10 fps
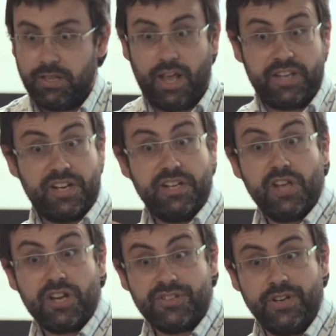As an
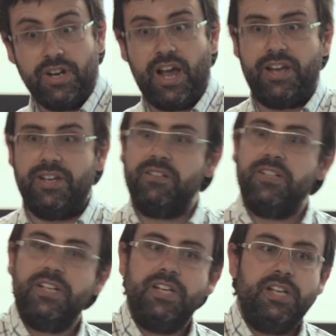industrial guy,
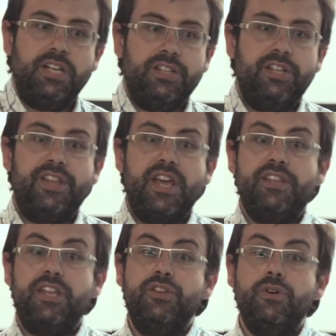the day
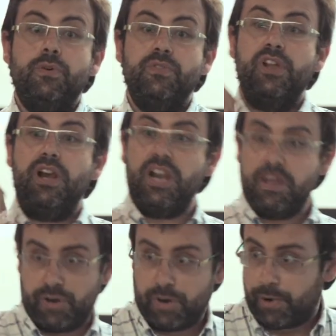that you
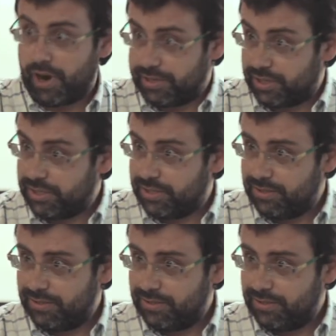deliver a product,